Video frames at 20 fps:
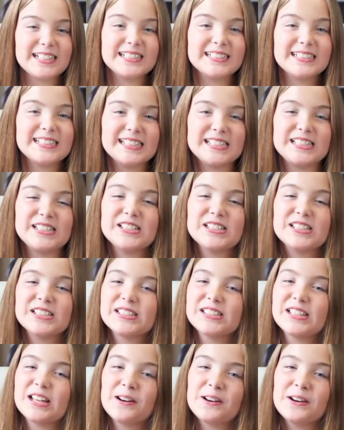your
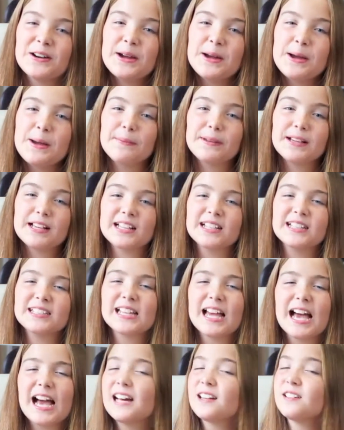teacher though,
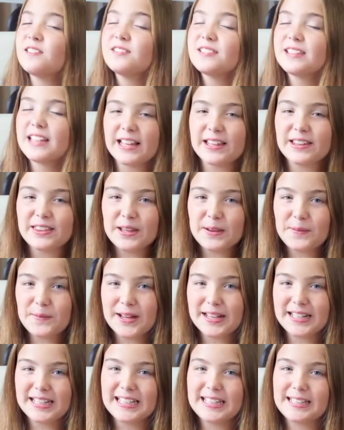because I don't think they
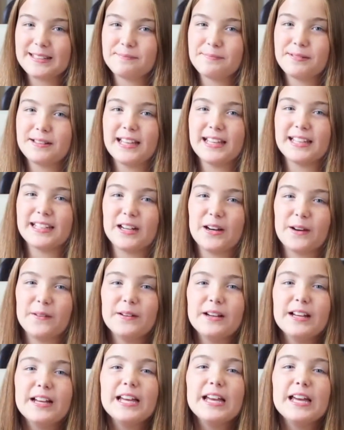want to eat
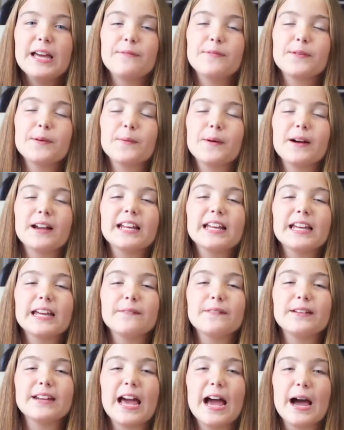Play-Doh. If you want to
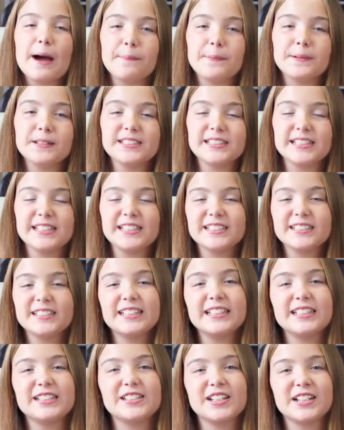give an apple to your
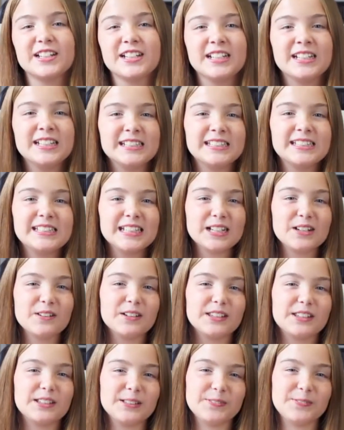teacher, stick
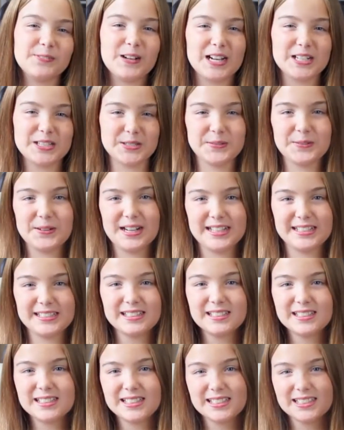with the fresh
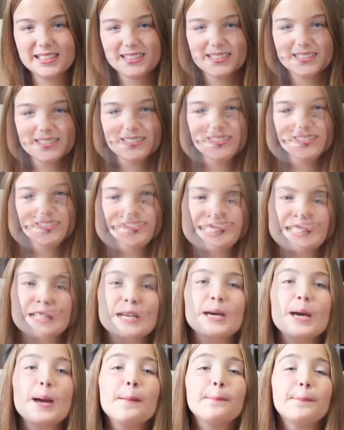ones.
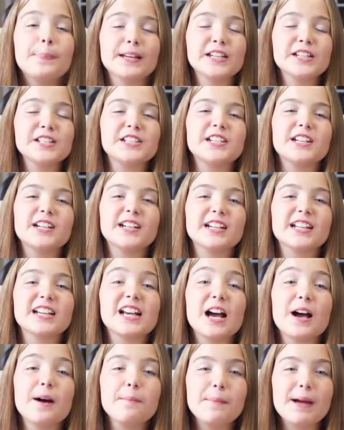Be sure
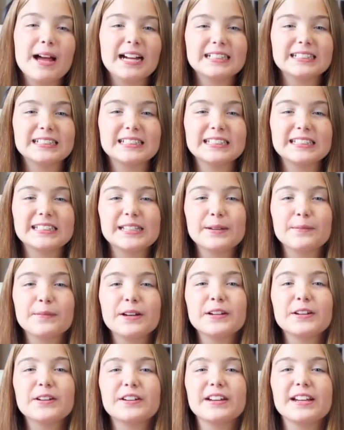to come back to see
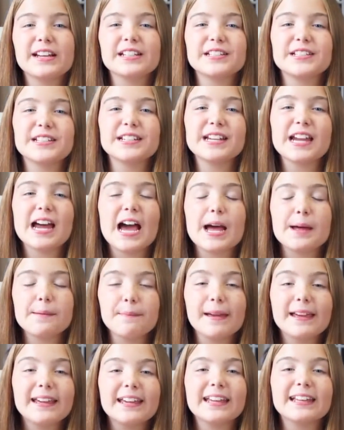what creation
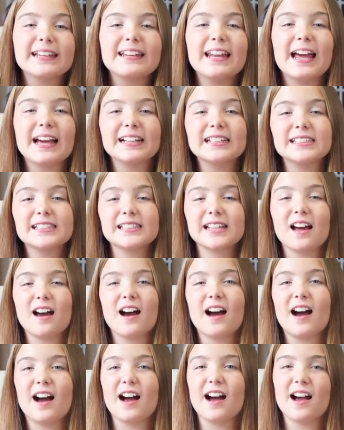I'm making next
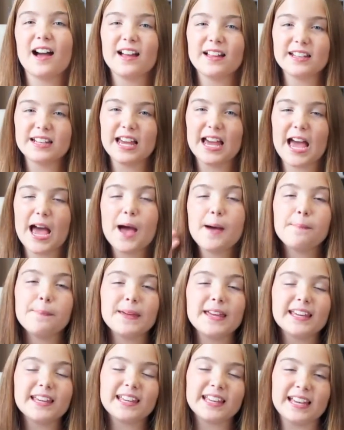on
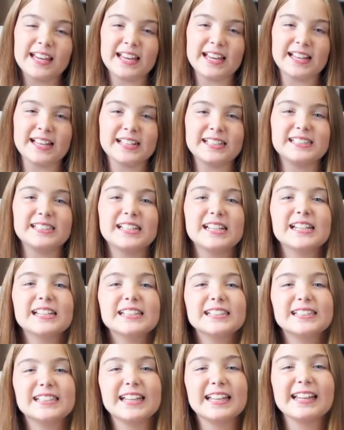Happy Kids.
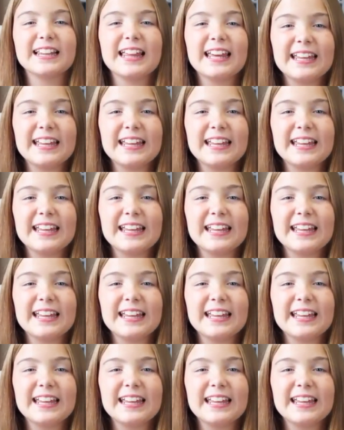See you